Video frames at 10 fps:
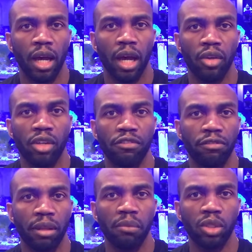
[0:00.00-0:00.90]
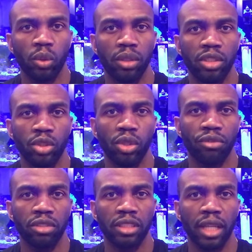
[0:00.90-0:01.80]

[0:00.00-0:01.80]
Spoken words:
You can flip between these 2 different